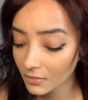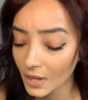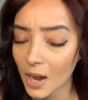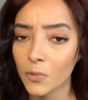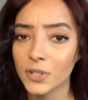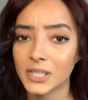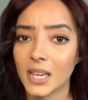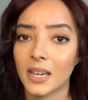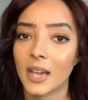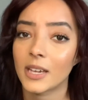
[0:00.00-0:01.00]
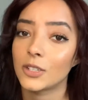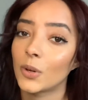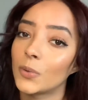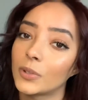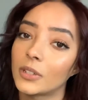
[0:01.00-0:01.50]
I will say I
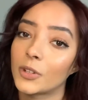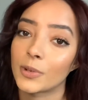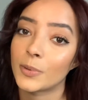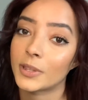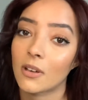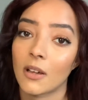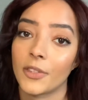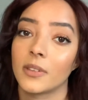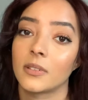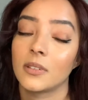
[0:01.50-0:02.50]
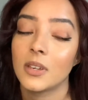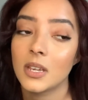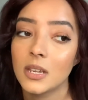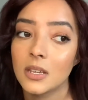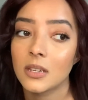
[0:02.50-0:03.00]
don't agree with all the
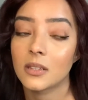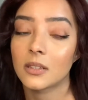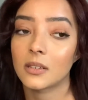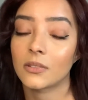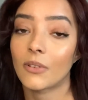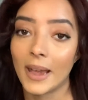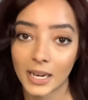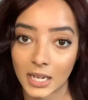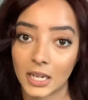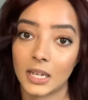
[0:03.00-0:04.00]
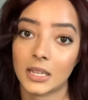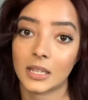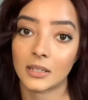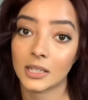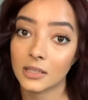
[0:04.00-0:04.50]
rioting,
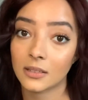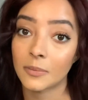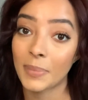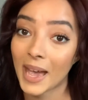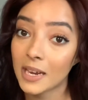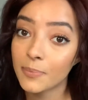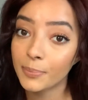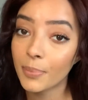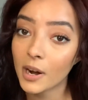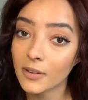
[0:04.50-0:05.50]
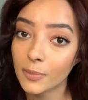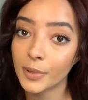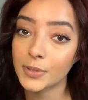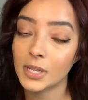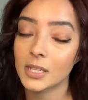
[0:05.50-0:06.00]
the bad part of the
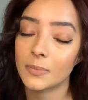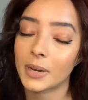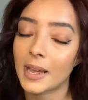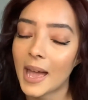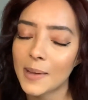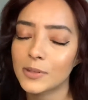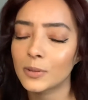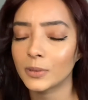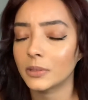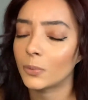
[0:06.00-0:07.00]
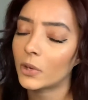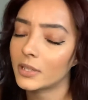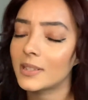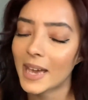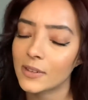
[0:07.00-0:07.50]
protest, but I absolutely
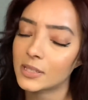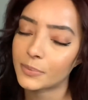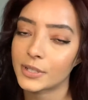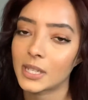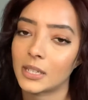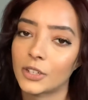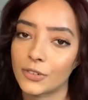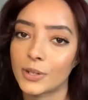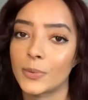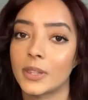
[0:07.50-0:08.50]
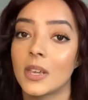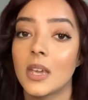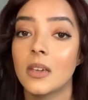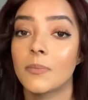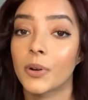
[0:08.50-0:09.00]
1000% agree with
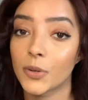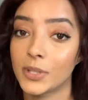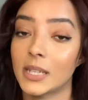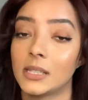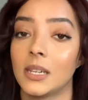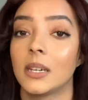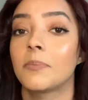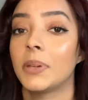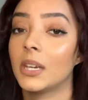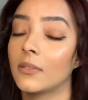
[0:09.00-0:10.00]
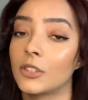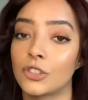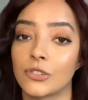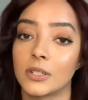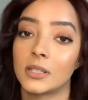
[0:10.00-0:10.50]
protesting and being in the
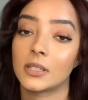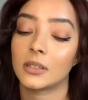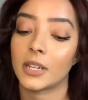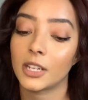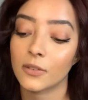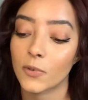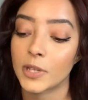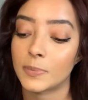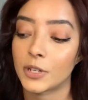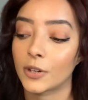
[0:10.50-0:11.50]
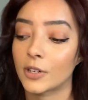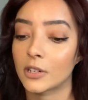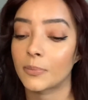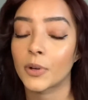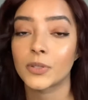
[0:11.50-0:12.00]
streets, letting your voice be
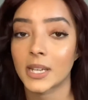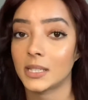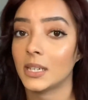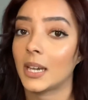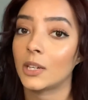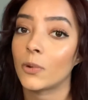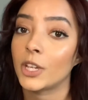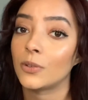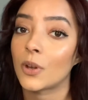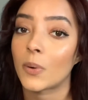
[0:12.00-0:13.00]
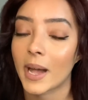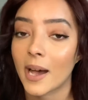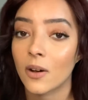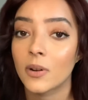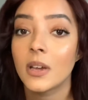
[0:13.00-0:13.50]
heard, protesting any way you know
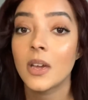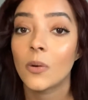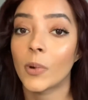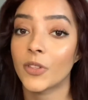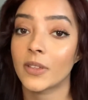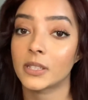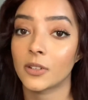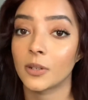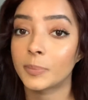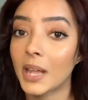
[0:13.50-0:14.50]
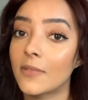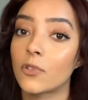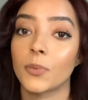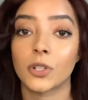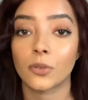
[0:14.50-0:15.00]
how, whether that's on your
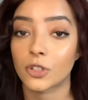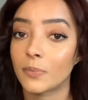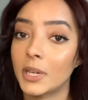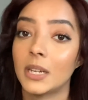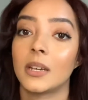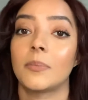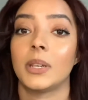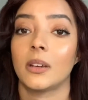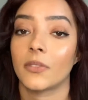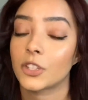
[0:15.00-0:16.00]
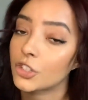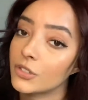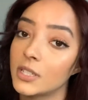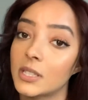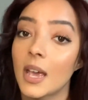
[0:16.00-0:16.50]
platform, your social media, being on the
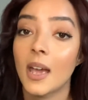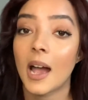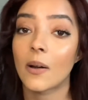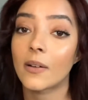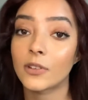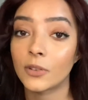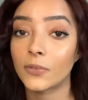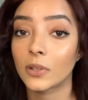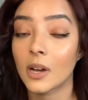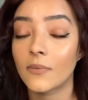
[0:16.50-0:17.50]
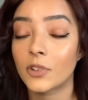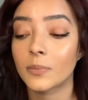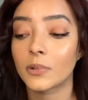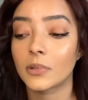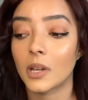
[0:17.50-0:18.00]
streets, however you feel
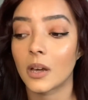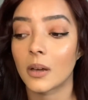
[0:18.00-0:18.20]
comfortable.